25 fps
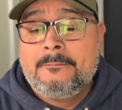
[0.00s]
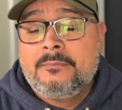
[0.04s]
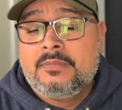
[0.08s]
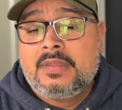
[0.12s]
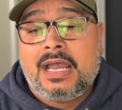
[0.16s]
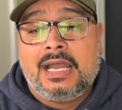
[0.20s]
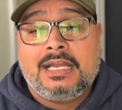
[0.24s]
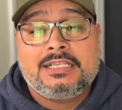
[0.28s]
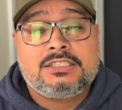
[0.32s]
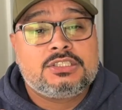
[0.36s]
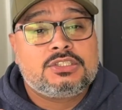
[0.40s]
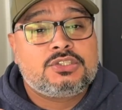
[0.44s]

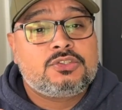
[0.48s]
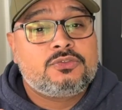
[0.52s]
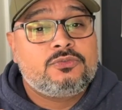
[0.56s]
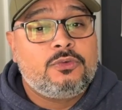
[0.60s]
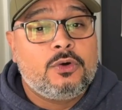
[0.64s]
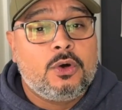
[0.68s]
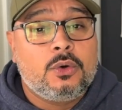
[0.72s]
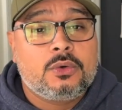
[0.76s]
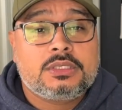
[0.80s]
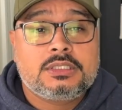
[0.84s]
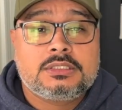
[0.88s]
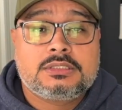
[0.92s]
I just
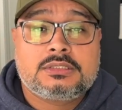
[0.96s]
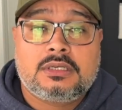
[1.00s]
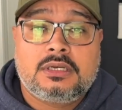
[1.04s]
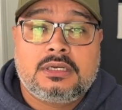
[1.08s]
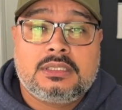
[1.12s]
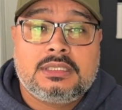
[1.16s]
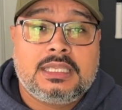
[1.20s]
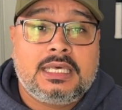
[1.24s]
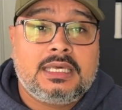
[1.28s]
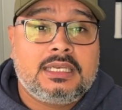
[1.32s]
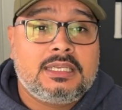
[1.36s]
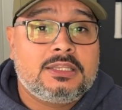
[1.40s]
focused
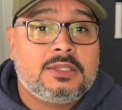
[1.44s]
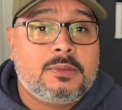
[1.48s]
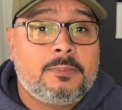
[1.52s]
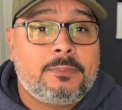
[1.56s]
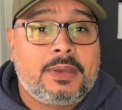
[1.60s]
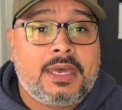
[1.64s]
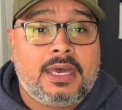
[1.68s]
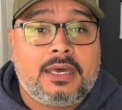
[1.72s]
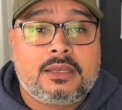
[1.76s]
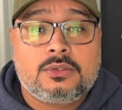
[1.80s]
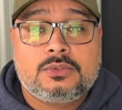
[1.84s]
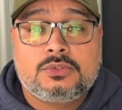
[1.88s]
on letting the
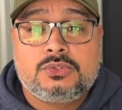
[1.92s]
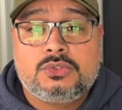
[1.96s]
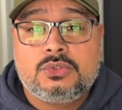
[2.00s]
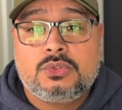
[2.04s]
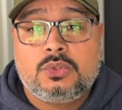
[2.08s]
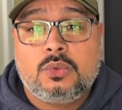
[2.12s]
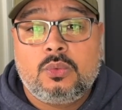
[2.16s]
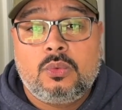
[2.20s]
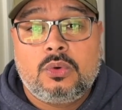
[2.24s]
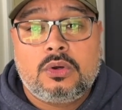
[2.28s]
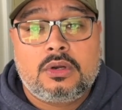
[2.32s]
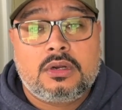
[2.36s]
paddle do
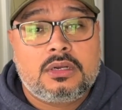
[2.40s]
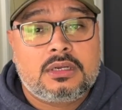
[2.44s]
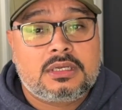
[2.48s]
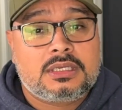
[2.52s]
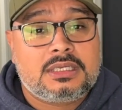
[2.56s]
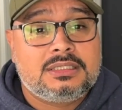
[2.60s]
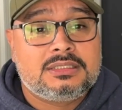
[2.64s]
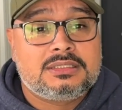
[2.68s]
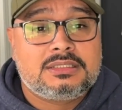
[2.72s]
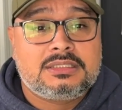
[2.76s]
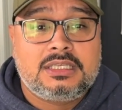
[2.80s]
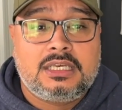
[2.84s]
the work
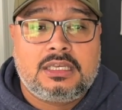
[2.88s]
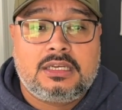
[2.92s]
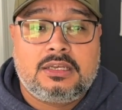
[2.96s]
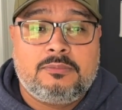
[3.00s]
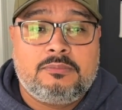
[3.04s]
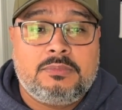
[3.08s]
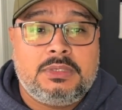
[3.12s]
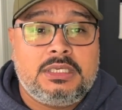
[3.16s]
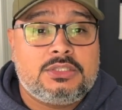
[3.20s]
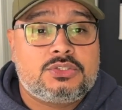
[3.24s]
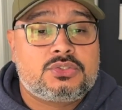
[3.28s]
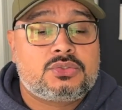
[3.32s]
instead of
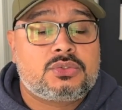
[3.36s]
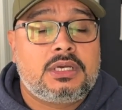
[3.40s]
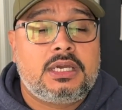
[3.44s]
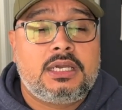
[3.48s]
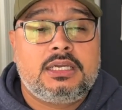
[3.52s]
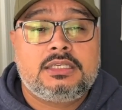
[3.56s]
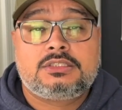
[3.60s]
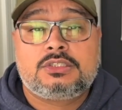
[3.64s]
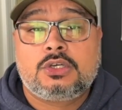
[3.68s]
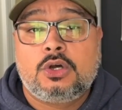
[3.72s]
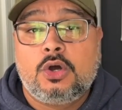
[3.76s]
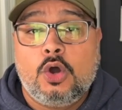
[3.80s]
me
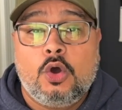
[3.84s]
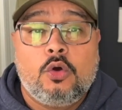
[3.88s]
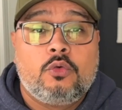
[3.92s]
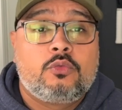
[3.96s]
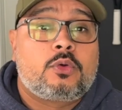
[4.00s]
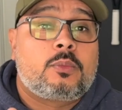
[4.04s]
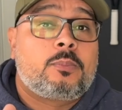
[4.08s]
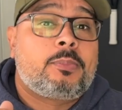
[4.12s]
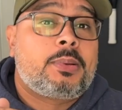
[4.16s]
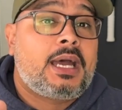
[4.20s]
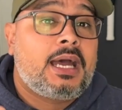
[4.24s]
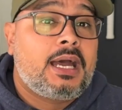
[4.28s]
trying to
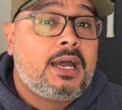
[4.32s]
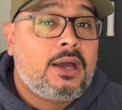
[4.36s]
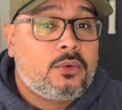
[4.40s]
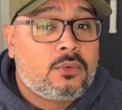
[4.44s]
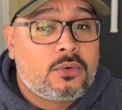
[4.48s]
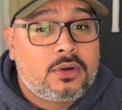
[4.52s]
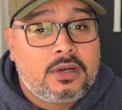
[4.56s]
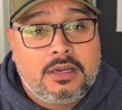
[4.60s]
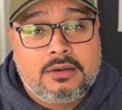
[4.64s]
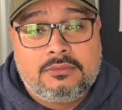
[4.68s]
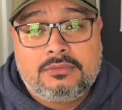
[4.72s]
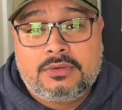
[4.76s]

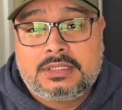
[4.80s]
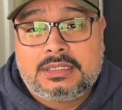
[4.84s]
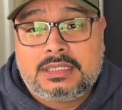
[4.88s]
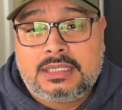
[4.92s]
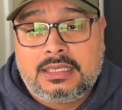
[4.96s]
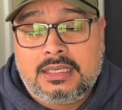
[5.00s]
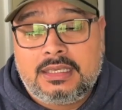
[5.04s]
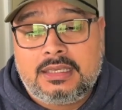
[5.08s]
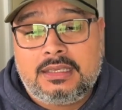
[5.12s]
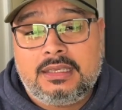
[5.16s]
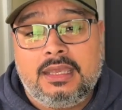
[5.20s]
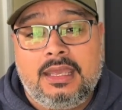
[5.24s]
overpower
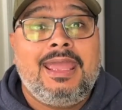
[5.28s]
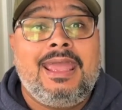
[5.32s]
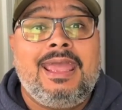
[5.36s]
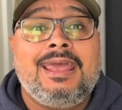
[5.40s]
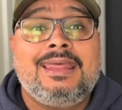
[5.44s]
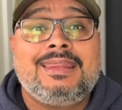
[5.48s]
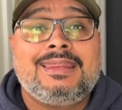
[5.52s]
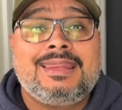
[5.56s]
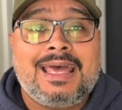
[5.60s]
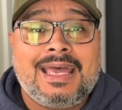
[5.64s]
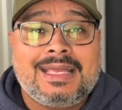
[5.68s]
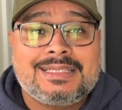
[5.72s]
everything.
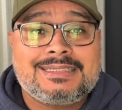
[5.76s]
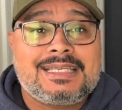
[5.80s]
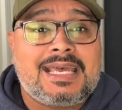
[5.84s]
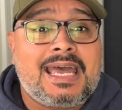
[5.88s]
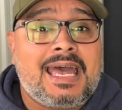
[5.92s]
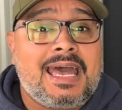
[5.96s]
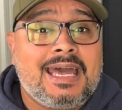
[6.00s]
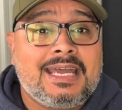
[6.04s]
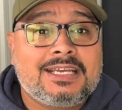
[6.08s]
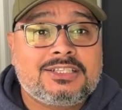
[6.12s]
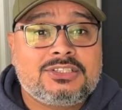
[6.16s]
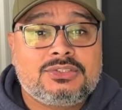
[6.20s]
And that's
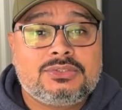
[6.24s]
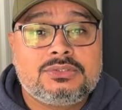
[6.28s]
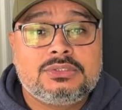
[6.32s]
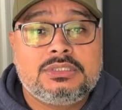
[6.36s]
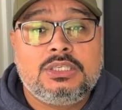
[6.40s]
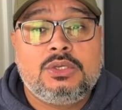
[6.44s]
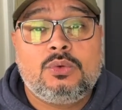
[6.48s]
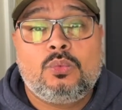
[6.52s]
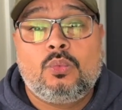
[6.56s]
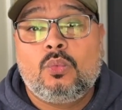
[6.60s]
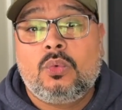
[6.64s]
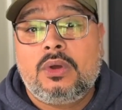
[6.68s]

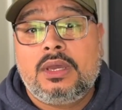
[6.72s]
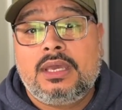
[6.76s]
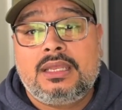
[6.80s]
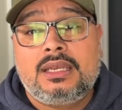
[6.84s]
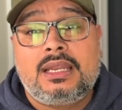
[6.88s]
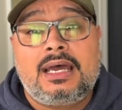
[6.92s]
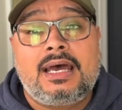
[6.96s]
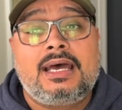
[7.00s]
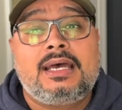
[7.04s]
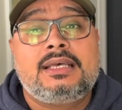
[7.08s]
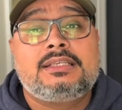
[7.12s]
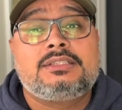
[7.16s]
actually when
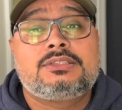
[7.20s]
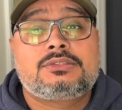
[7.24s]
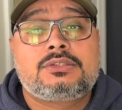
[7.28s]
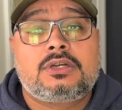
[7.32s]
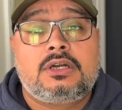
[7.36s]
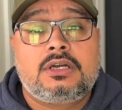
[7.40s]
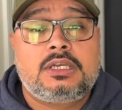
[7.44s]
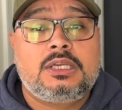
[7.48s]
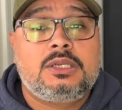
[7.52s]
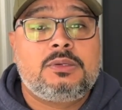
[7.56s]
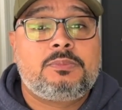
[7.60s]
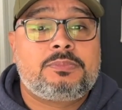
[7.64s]
I
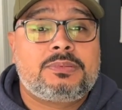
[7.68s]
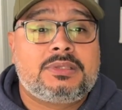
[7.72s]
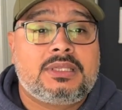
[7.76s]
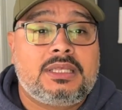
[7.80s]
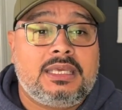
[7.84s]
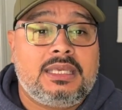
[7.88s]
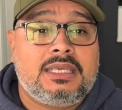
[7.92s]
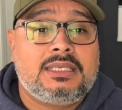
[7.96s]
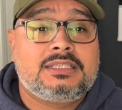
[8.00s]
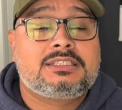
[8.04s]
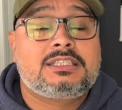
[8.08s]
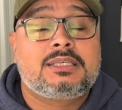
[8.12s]
started
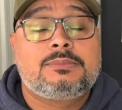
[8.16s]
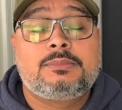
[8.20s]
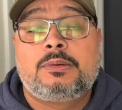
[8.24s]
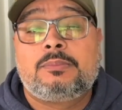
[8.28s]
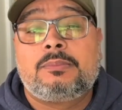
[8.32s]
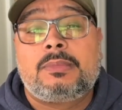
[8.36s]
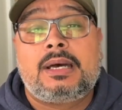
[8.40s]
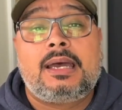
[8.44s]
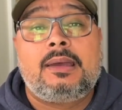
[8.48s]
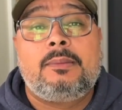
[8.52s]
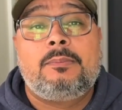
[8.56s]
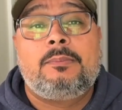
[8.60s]
playing some of
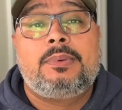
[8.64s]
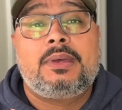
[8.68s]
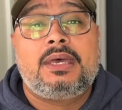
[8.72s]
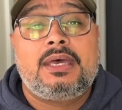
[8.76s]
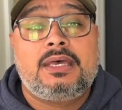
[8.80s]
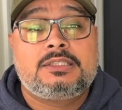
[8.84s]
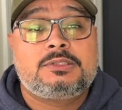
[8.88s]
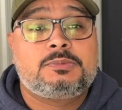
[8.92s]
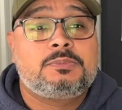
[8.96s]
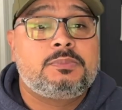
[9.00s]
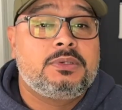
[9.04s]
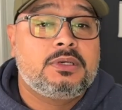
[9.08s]
my
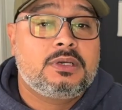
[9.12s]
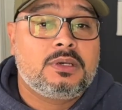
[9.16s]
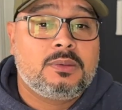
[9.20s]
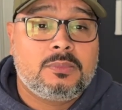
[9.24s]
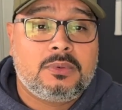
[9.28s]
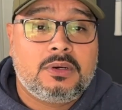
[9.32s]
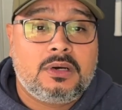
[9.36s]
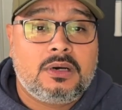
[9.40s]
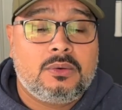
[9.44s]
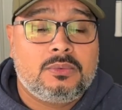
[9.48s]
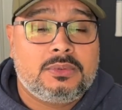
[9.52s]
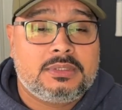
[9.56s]
best
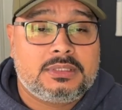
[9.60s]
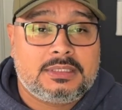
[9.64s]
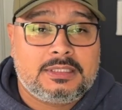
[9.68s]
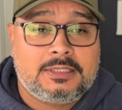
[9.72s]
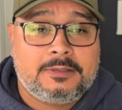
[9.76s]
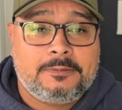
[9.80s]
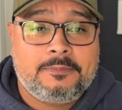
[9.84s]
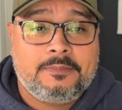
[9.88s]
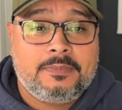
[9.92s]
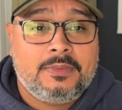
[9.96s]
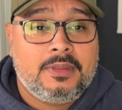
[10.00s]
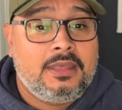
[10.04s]
pickleball with
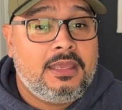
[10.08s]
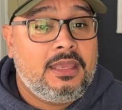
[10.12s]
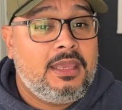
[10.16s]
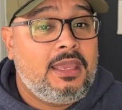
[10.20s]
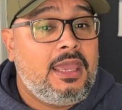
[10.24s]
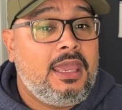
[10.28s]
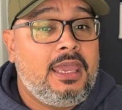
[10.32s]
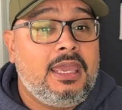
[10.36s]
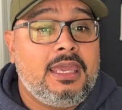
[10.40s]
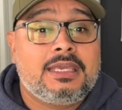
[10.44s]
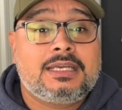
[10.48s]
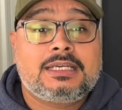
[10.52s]
it.
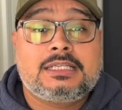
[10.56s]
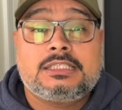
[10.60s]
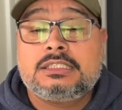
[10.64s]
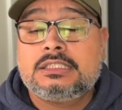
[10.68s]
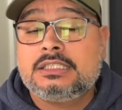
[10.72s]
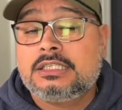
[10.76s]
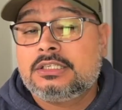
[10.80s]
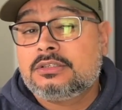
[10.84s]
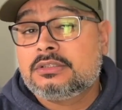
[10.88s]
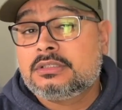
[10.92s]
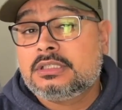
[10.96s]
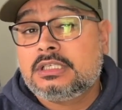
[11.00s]
And
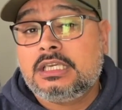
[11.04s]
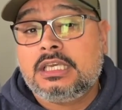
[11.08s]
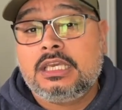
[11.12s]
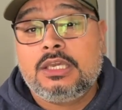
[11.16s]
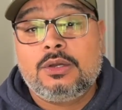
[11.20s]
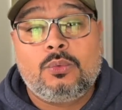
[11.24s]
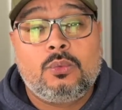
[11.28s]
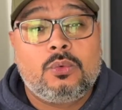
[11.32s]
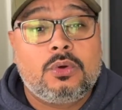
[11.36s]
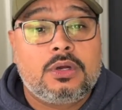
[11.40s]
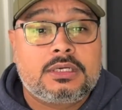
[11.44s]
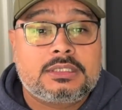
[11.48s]
clearly
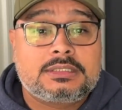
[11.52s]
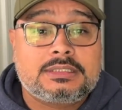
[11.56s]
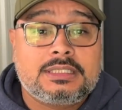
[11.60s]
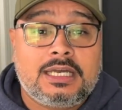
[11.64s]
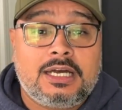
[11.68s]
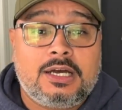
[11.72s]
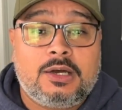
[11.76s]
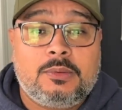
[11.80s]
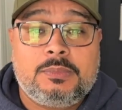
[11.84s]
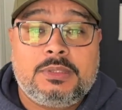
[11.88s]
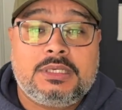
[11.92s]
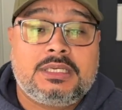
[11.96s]
it worked
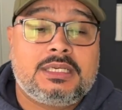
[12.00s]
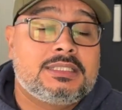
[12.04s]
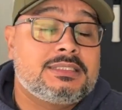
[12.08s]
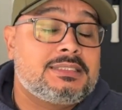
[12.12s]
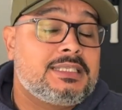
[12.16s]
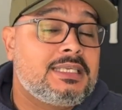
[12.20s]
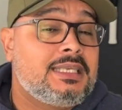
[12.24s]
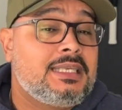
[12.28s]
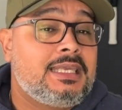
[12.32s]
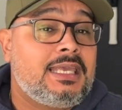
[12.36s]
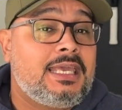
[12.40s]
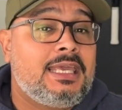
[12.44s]
out because,
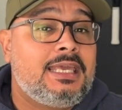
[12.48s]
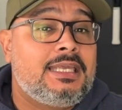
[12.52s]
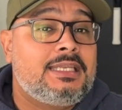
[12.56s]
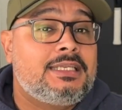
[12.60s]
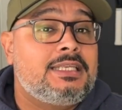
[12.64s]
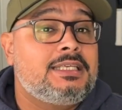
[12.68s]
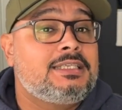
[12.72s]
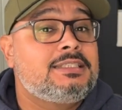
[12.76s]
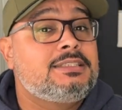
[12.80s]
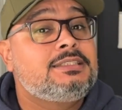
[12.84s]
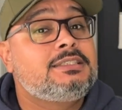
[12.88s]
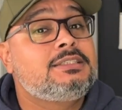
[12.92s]

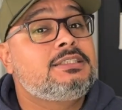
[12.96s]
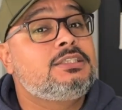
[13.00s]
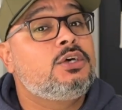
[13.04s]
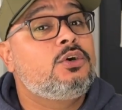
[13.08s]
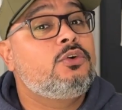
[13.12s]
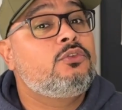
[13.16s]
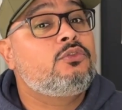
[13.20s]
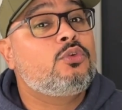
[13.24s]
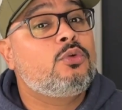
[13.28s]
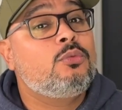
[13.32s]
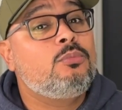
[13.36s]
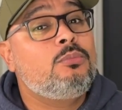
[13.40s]
again,
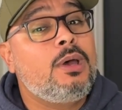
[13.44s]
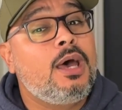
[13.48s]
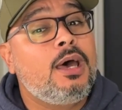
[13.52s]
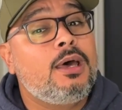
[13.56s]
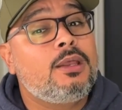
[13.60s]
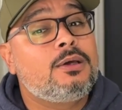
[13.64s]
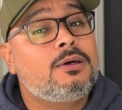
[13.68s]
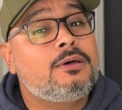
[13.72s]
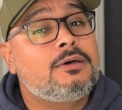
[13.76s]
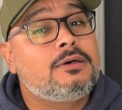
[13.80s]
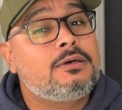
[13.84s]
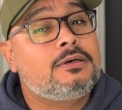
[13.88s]
silver
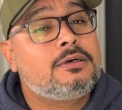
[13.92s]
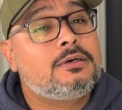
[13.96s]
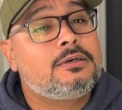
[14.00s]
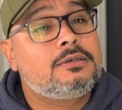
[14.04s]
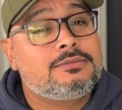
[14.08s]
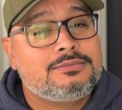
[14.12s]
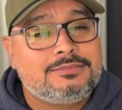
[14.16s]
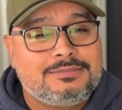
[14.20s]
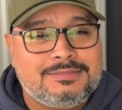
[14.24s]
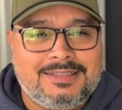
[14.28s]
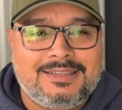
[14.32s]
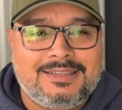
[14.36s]
medal.